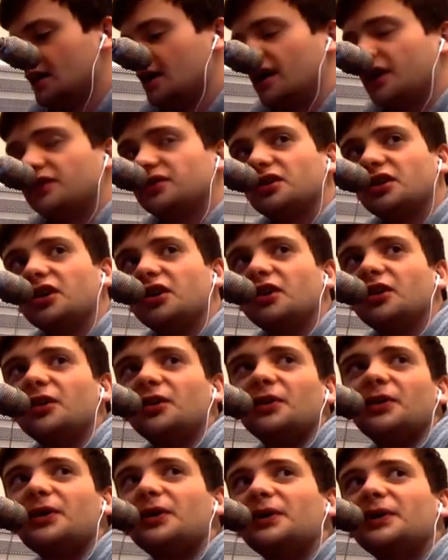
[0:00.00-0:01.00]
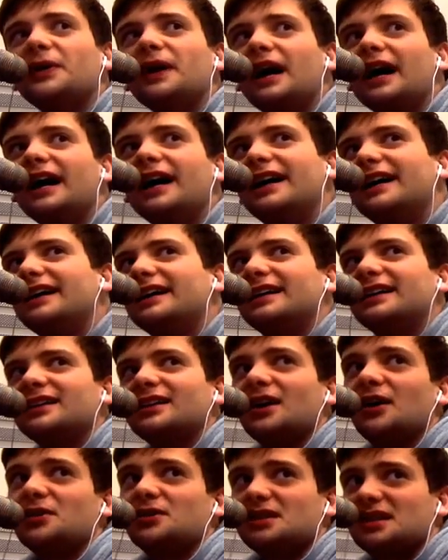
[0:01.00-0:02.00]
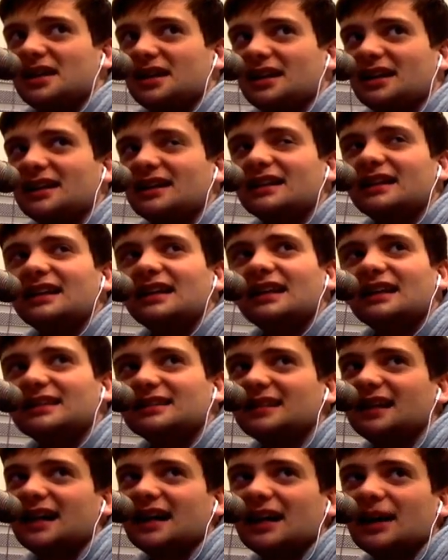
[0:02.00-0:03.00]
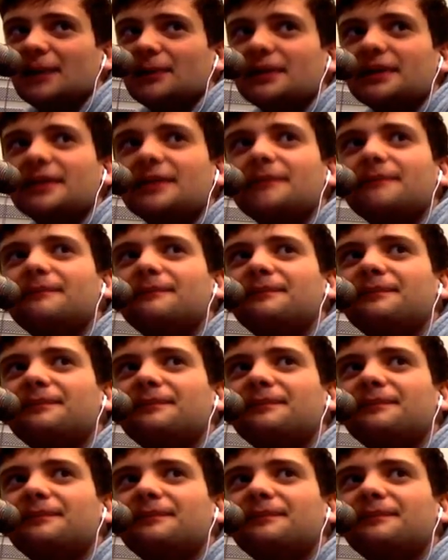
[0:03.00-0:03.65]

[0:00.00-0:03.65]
So, coaching is not helping them.